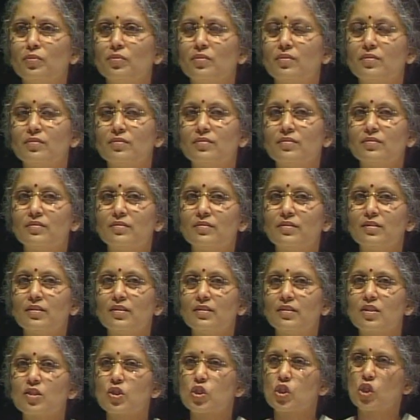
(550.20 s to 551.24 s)
You,
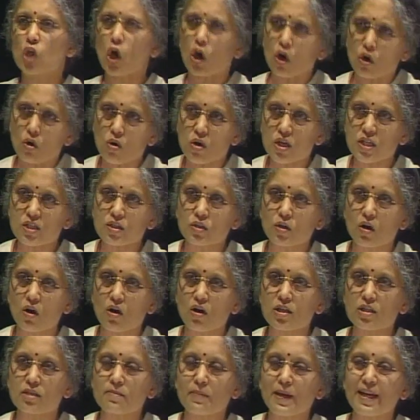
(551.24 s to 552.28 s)
the sorrow is
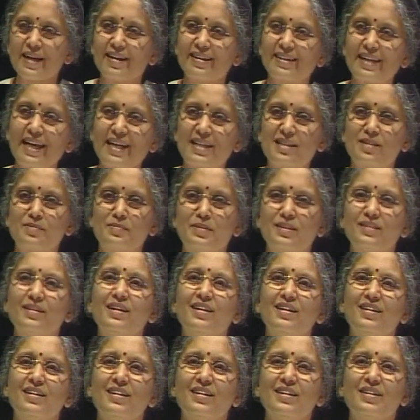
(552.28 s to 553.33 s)
caused by attachment.
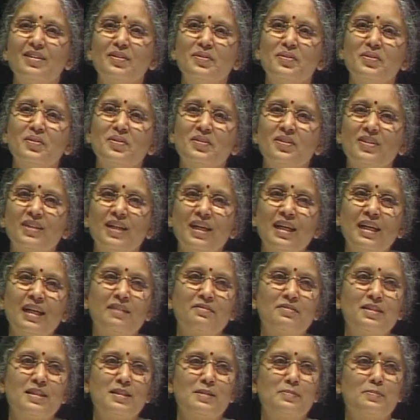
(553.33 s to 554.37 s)
Oh, I
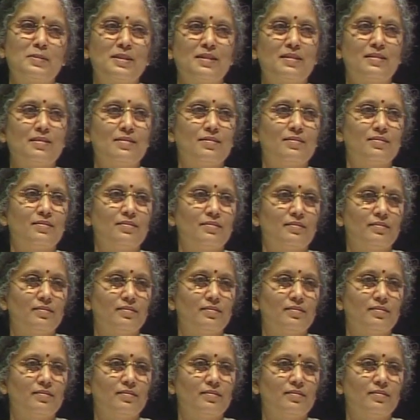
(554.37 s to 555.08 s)
love this person.